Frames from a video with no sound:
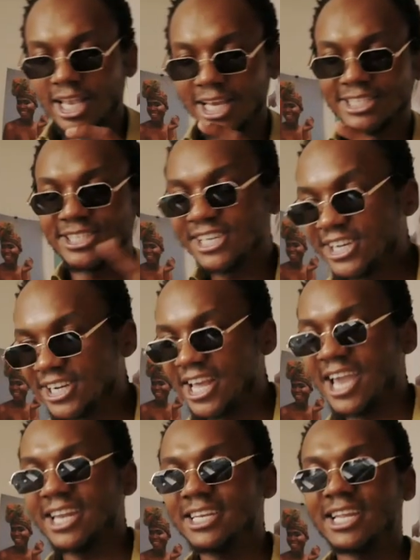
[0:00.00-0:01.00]
a deer in
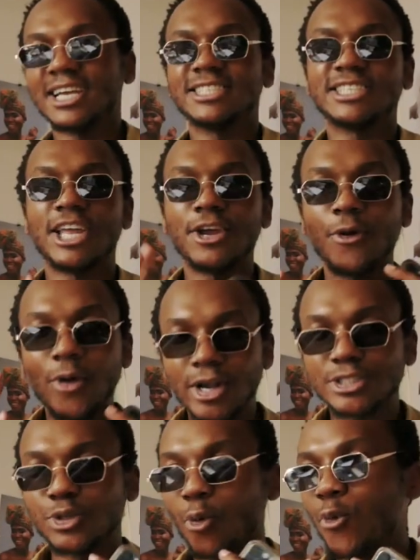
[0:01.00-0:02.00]
headlights, and it
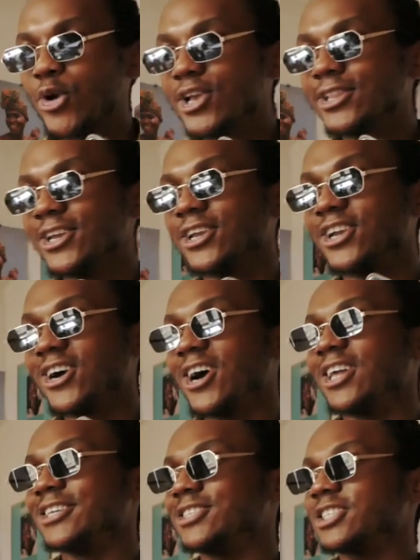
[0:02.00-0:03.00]
looks really
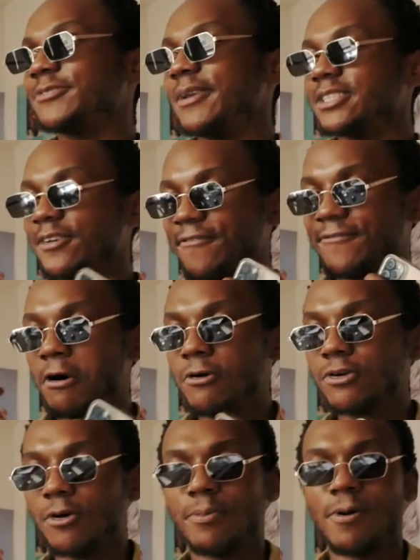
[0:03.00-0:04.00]
good. It just makes the photo